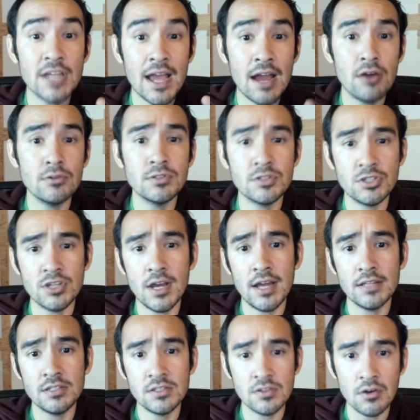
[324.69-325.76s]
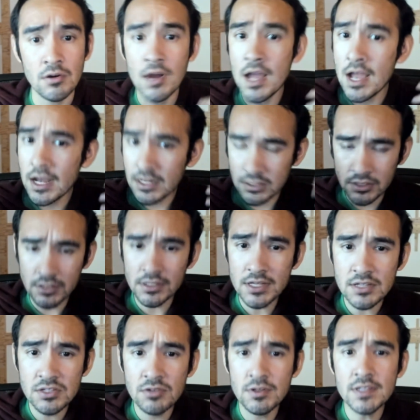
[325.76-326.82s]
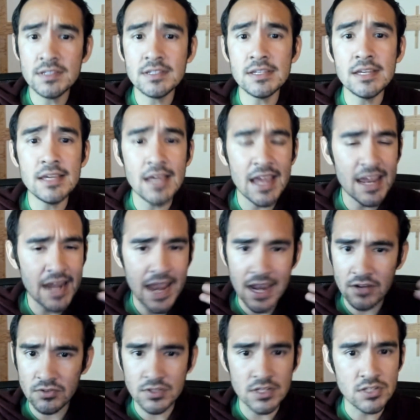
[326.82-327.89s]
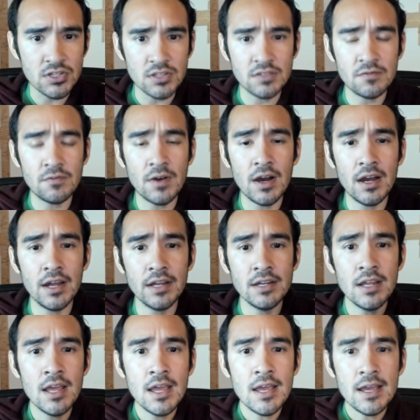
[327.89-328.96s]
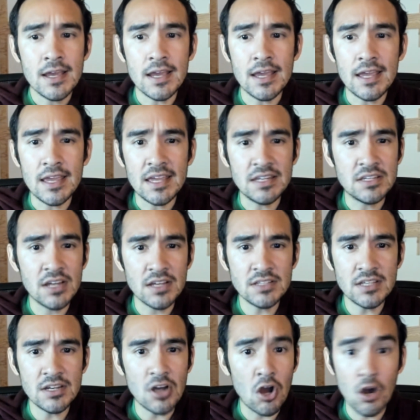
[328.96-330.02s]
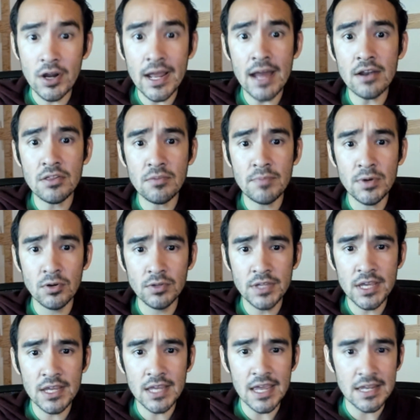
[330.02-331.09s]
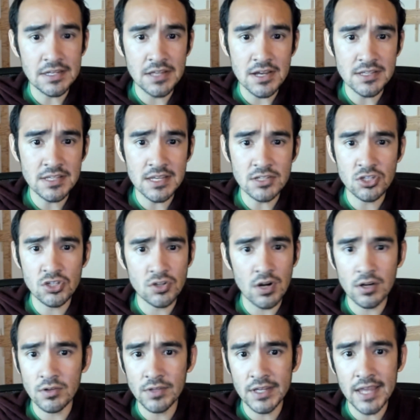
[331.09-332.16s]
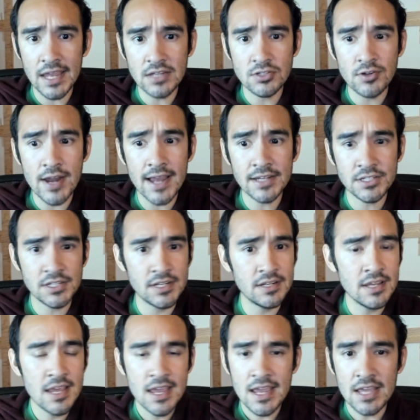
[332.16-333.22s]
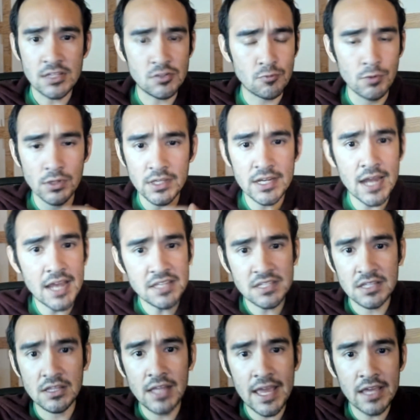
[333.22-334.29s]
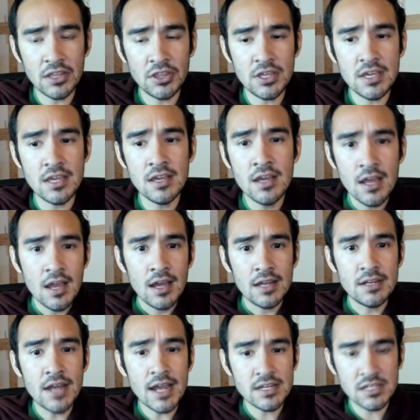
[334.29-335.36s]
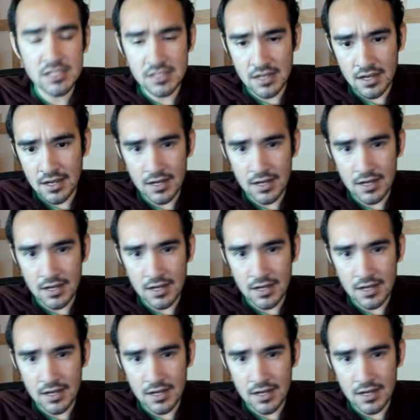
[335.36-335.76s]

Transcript: house shot. So clearly, as you can see, it handles it just fine. It doesn't hook out of the building. It doesn't struggle to gain traction. It's really nice and lengthy, nice,